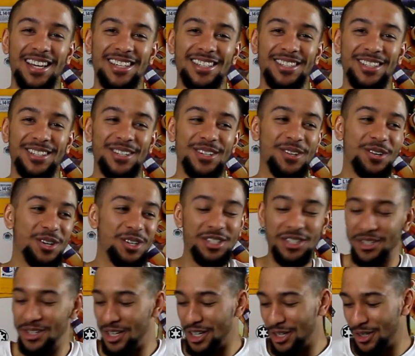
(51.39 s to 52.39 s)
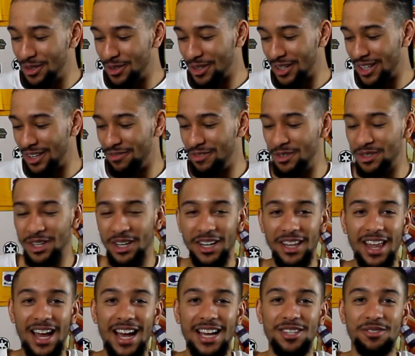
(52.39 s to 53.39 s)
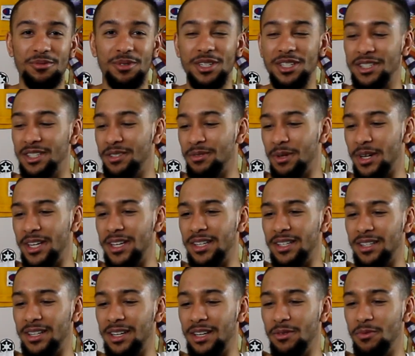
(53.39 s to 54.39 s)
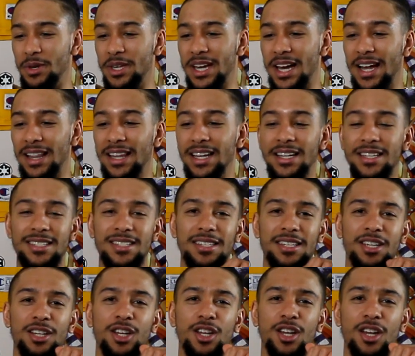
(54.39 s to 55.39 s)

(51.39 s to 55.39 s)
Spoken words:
So of course, you know, if you saw the last ones, wait, we got list